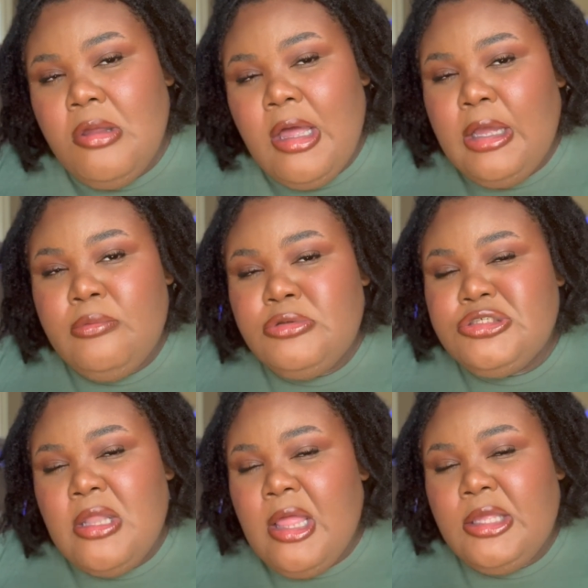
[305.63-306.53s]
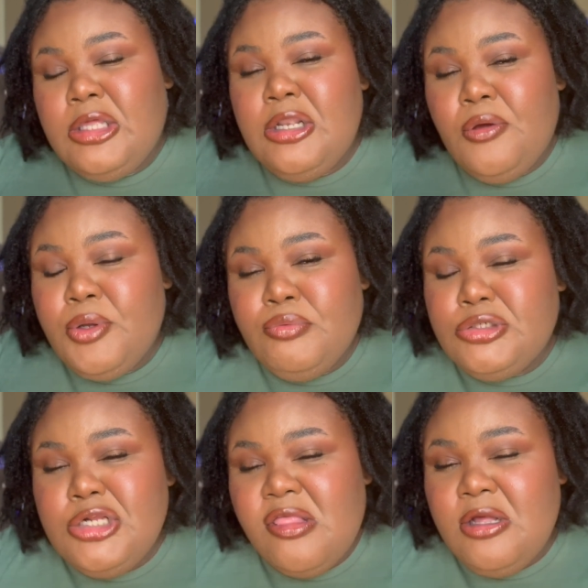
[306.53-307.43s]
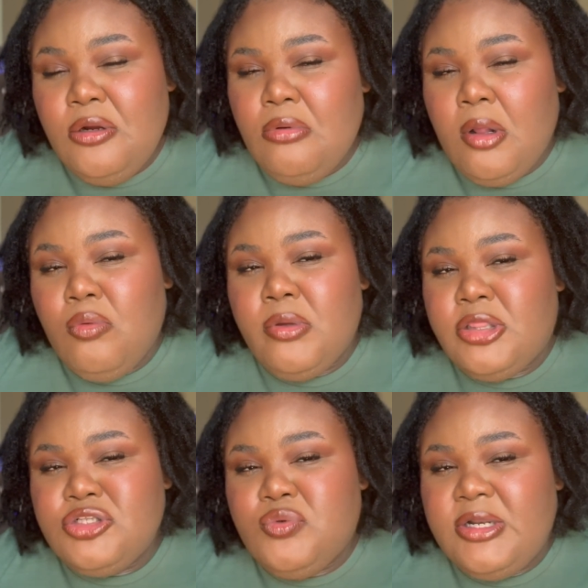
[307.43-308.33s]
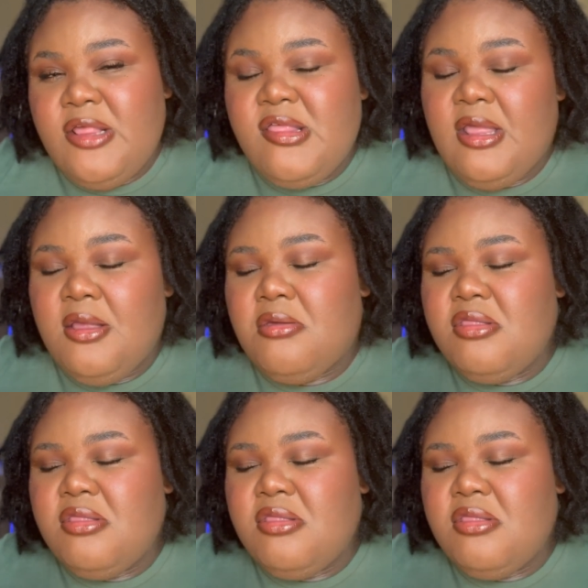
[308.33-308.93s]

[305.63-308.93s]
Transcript: I was like, you know what, we're just going to roll with the 26th.